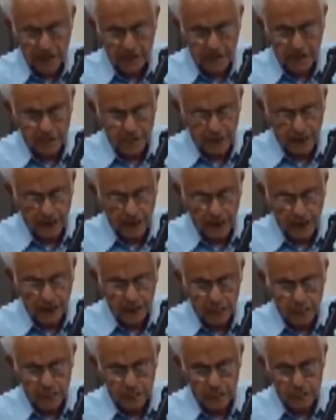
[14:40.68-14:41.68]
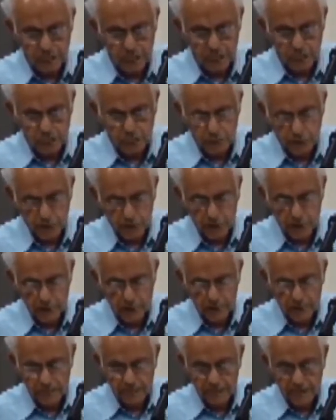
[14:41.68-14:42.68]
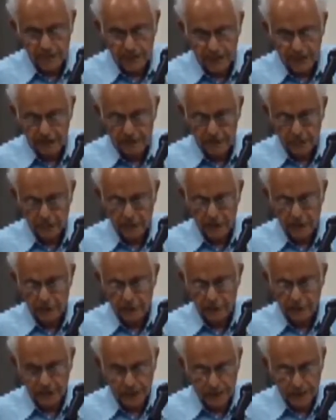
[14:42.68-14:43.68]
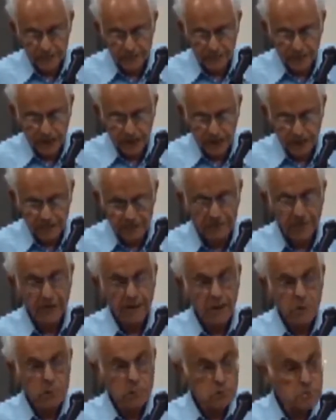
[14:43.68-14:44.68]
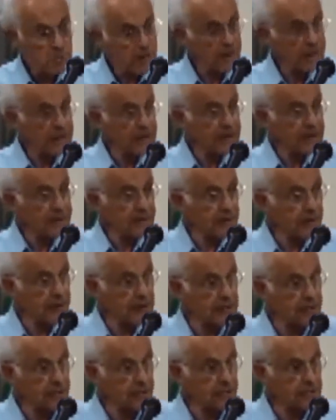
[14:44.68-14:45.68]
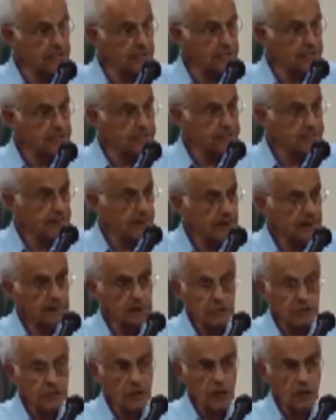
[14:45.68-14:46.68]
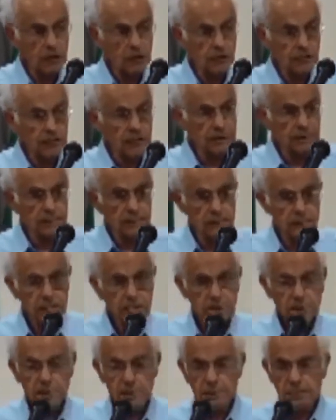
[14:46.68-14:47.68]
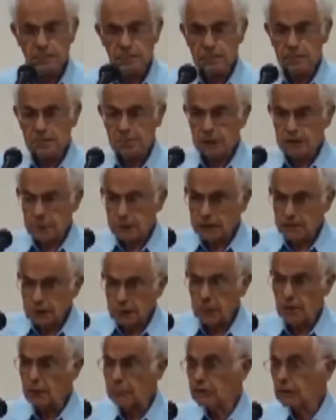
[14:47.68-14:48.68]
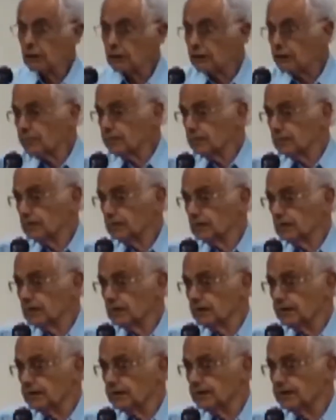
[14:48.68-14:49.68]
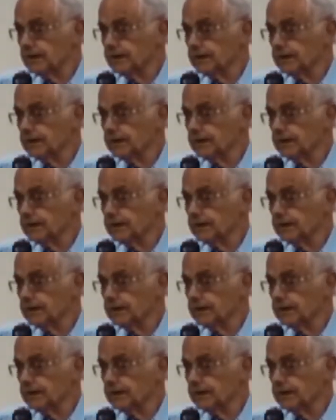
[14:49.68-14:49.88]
And Abraham sojourned in the land of the Philistines many days. You know that no news is good news.